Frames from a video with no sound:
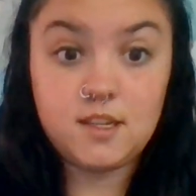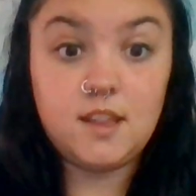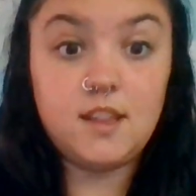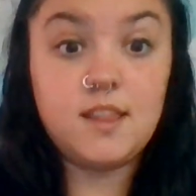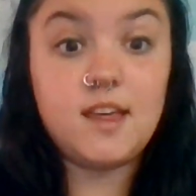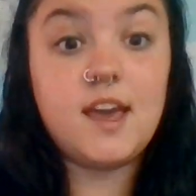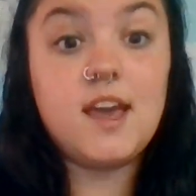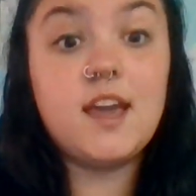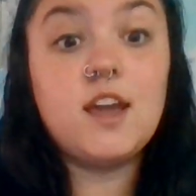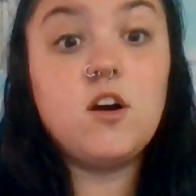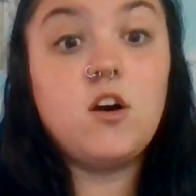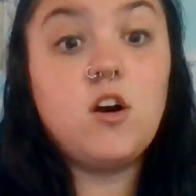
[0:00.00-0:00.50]

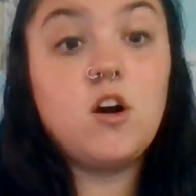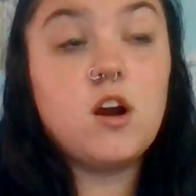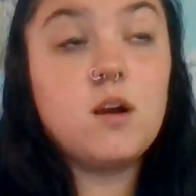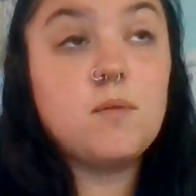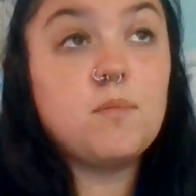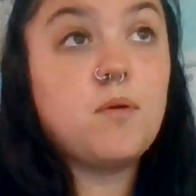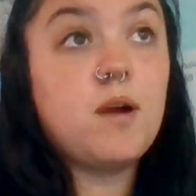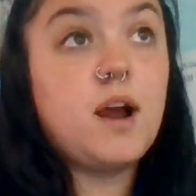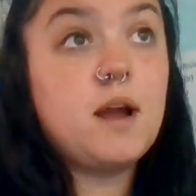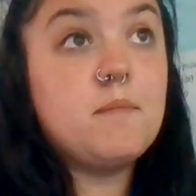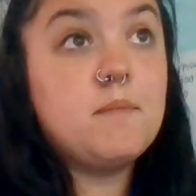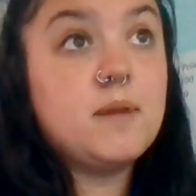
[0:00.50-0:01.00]
They are
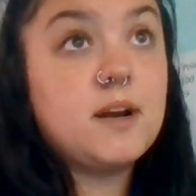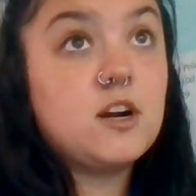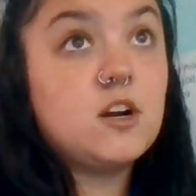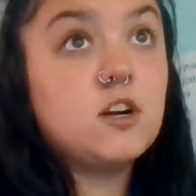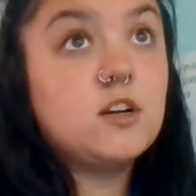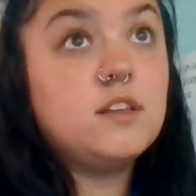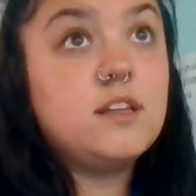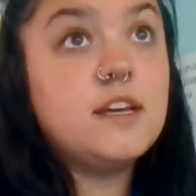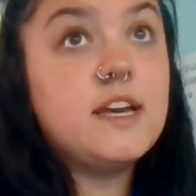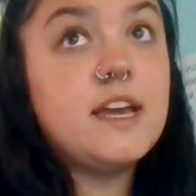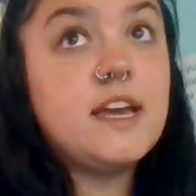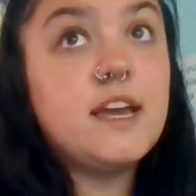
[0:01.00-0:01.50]

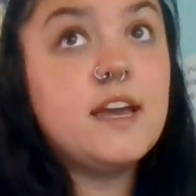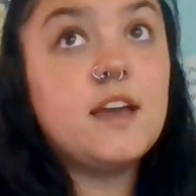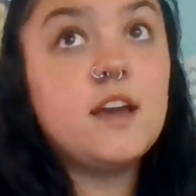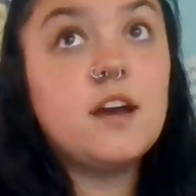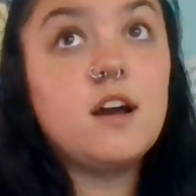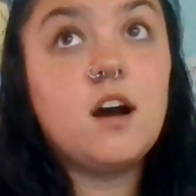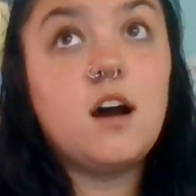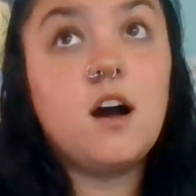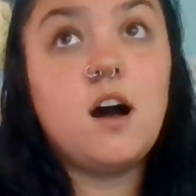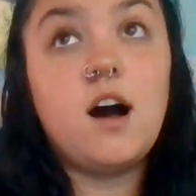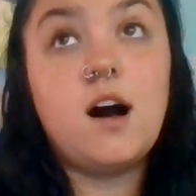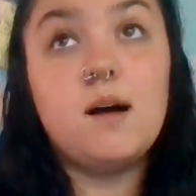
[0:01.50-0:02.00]
primarily
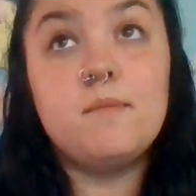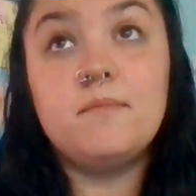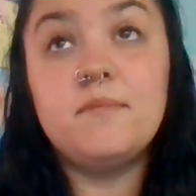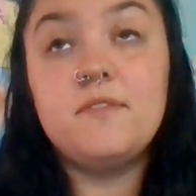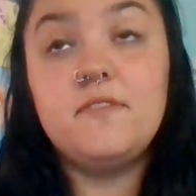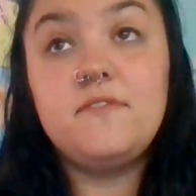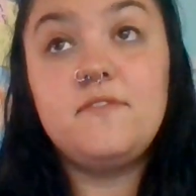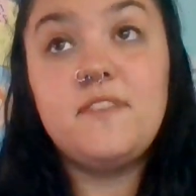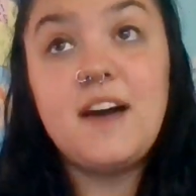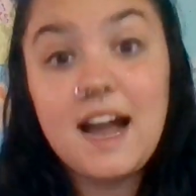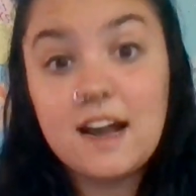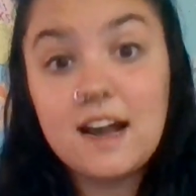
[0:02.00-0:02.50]

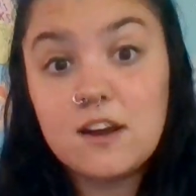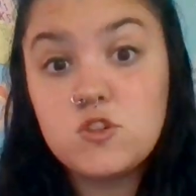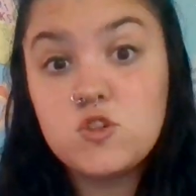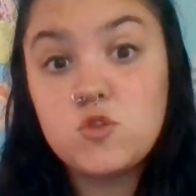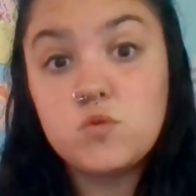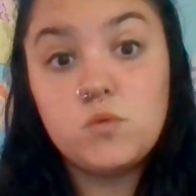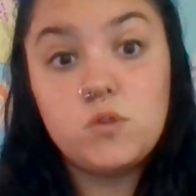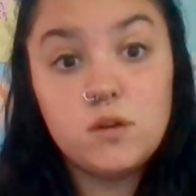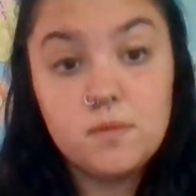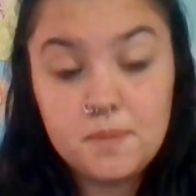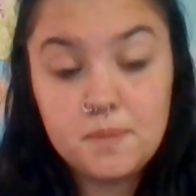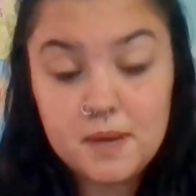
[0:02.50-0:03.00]

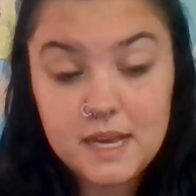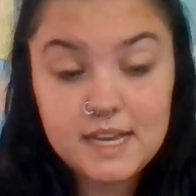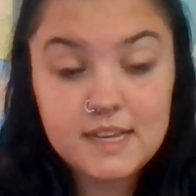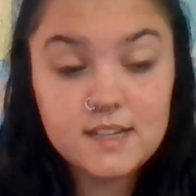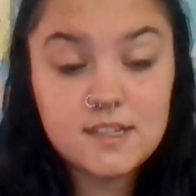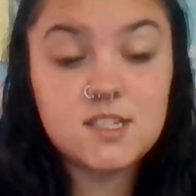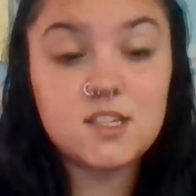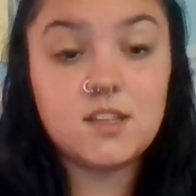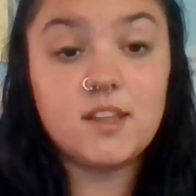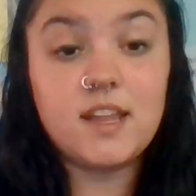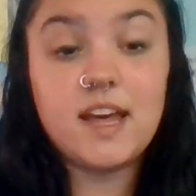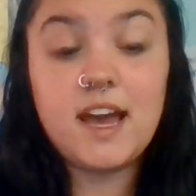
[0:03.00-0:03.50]
factual
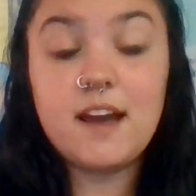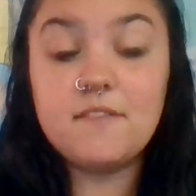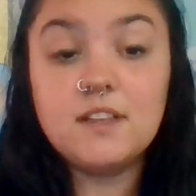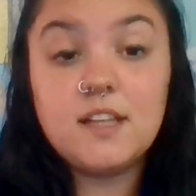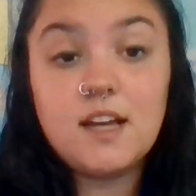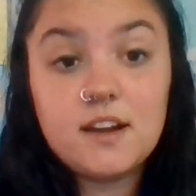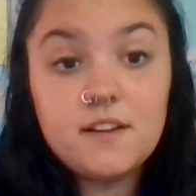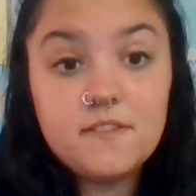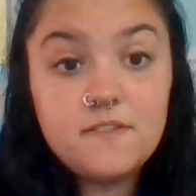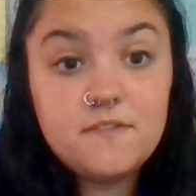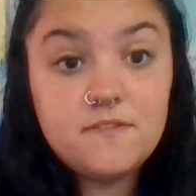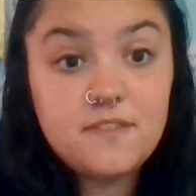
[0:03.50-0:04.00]
based, so they have a
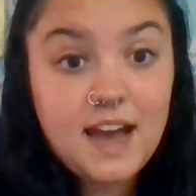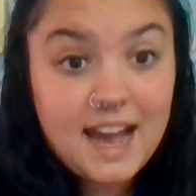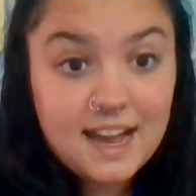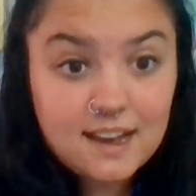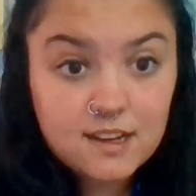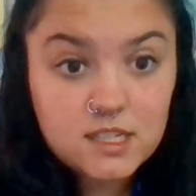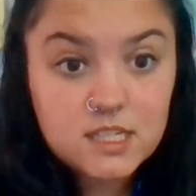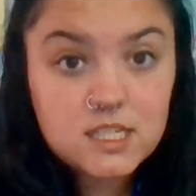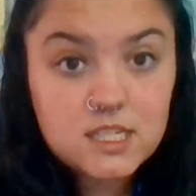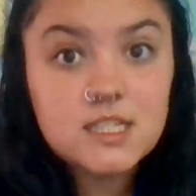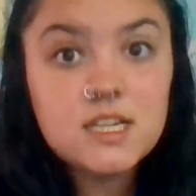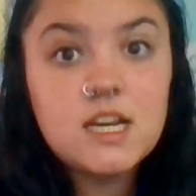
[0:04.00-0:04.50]
lot of
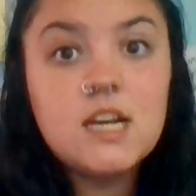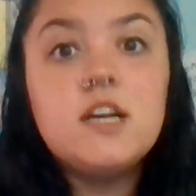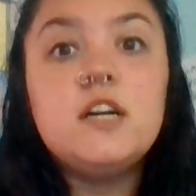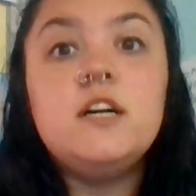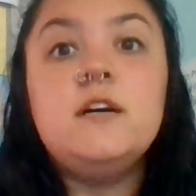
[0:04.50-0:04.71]
facts,